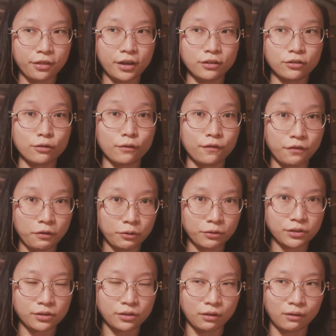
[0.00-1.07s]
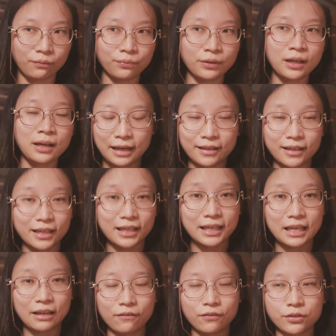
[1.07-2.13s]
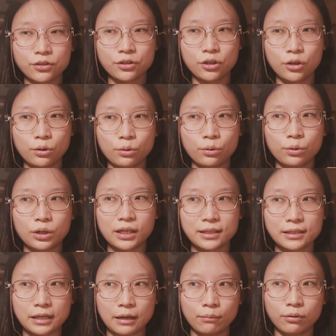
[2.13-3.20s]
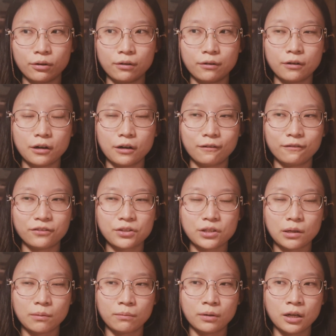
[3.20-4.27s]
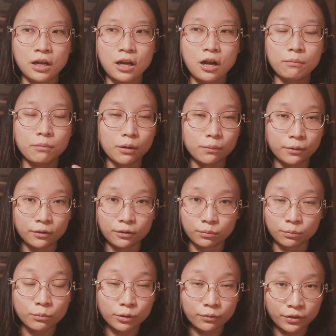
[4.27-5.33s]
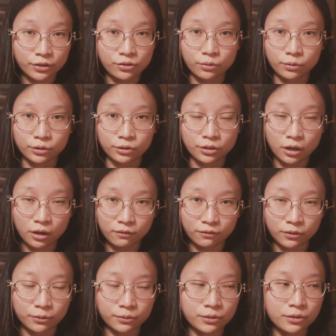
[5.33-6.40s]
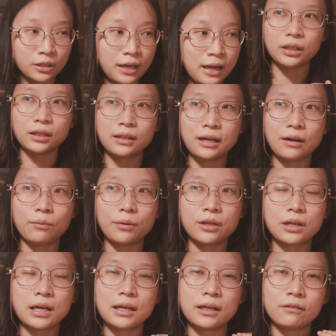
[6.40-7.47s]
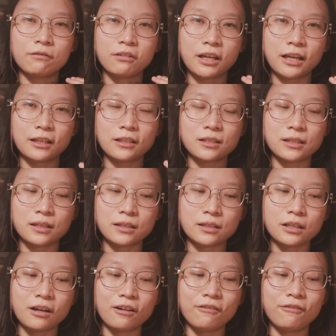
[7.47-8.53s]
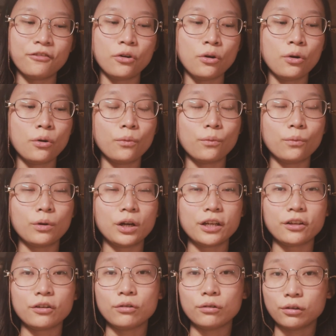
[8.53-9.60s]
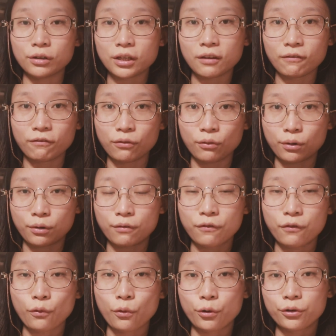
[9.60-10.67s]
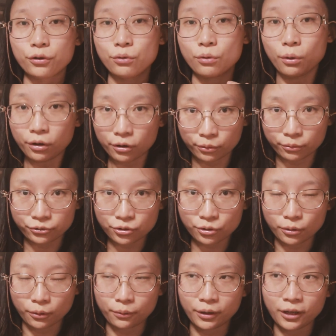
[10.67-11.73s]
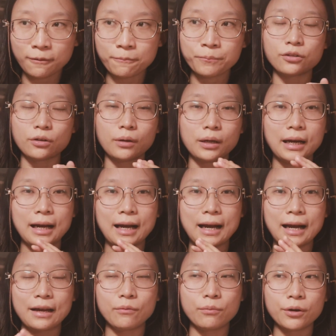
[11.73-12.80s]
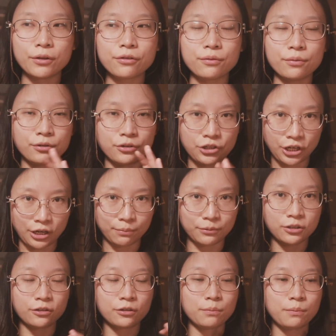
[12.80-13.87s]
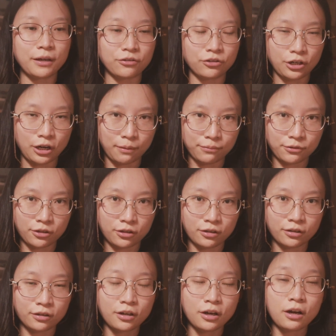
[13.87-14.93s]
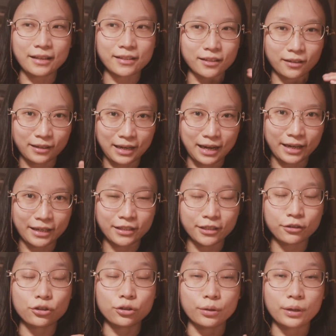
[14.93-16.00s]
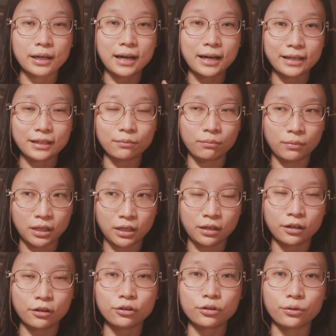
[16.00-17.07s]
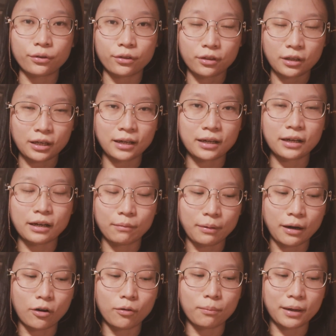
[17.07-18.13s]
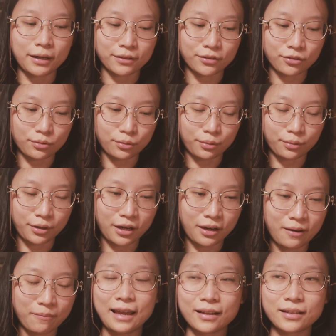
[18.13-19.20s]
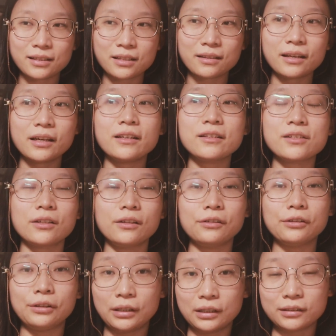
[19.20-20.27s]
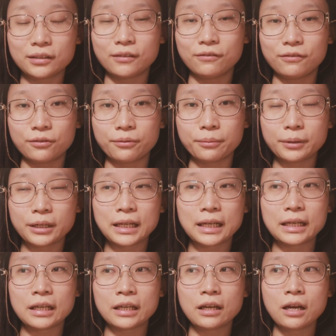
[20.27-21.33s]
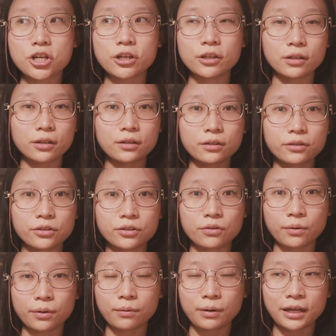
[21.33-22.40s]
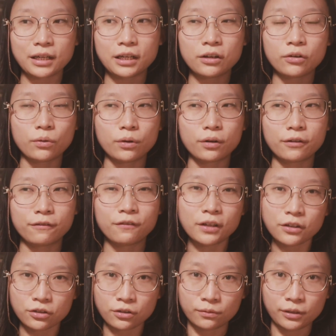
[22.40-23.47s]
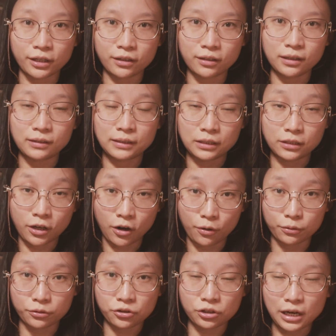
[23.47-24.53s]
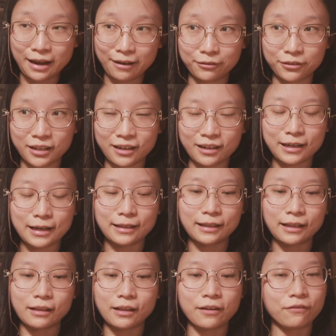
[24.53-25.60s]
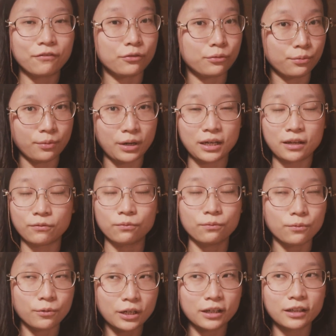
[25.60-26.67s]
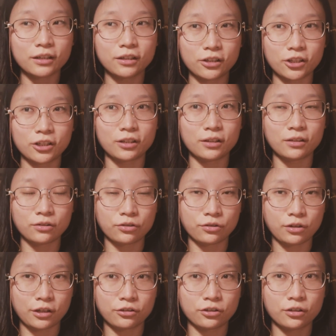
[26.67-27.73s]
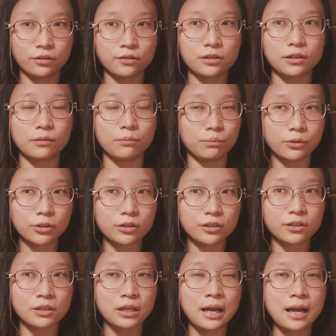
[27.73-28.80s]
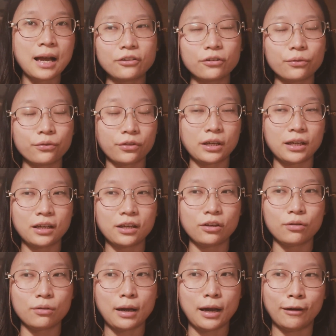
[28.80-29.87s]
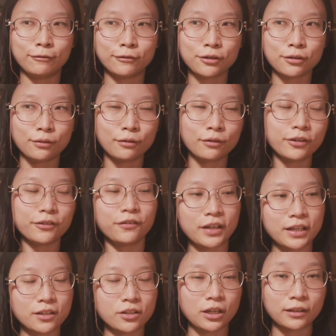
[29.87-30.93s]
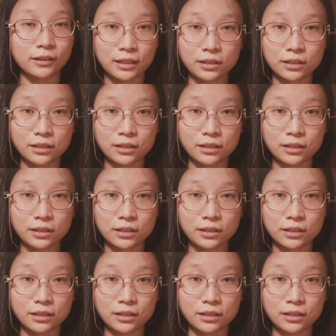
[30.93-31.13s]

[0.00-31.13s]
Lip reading: thing to focus on, and then he gives you example of some popular movies or novels. In that way, you kind of get a sense of what you're looking for your own story. So I went through chapter by chapter as a guide to guide me to think about my story. And there's a lot of really good screenwriting or fiction writing coach out there, and then they've written really good instructions and books. I don't think you have to fix on